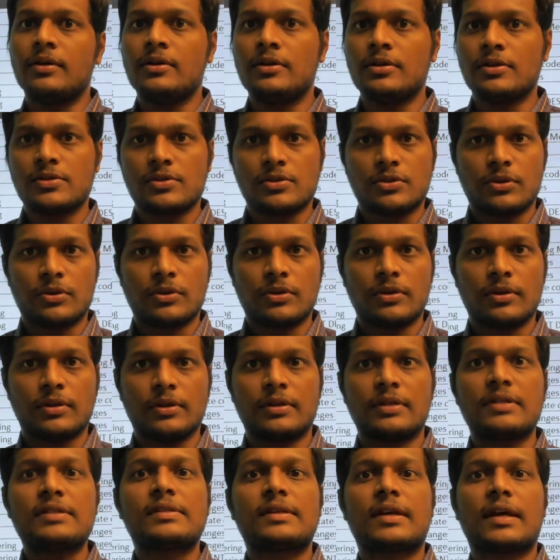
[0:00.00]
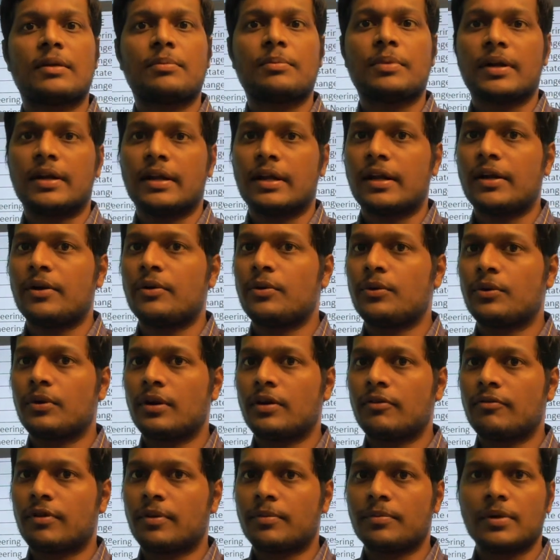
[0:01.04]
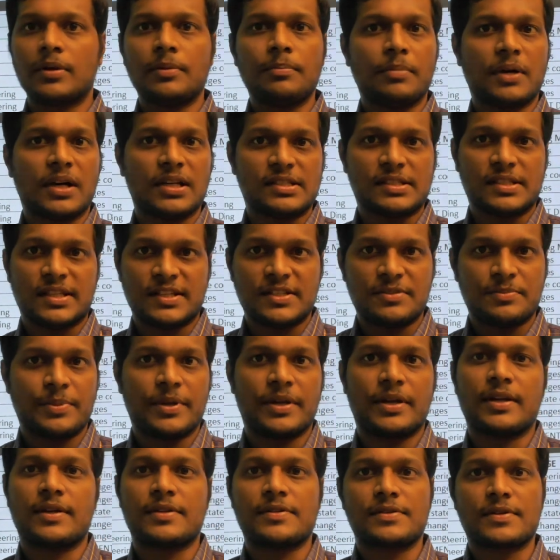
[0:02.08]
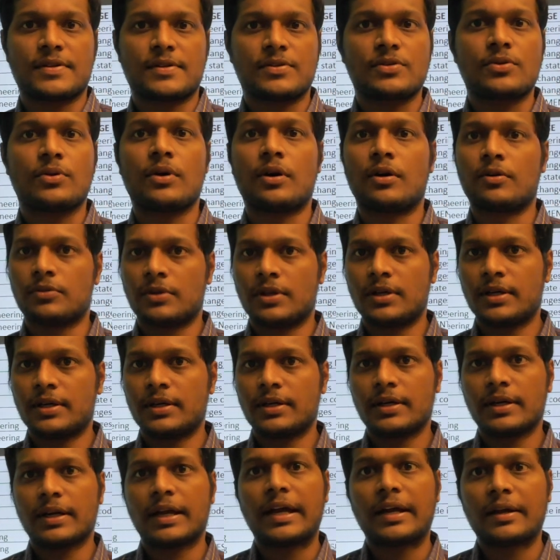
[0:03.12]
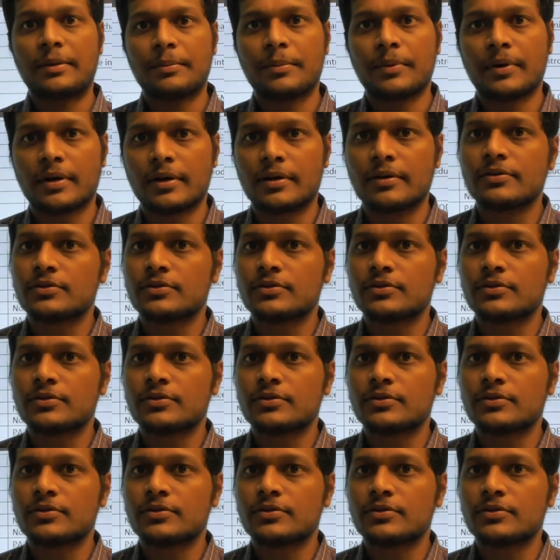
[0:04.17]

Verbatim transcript: so this can be derived only from the past experiences so how they get uh,